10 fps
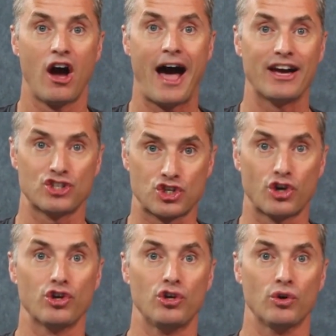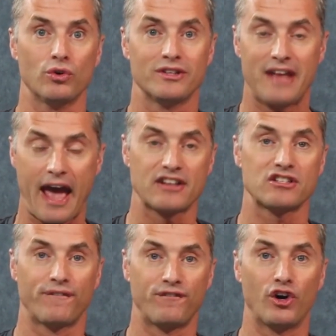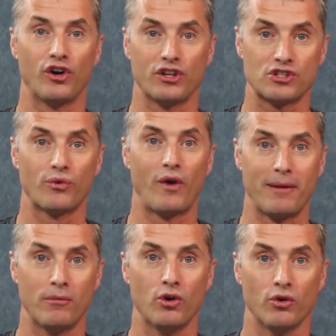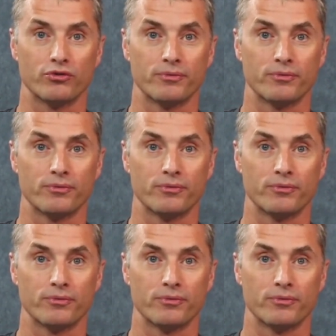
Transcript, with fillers: I assure you, tax deferred is the right move.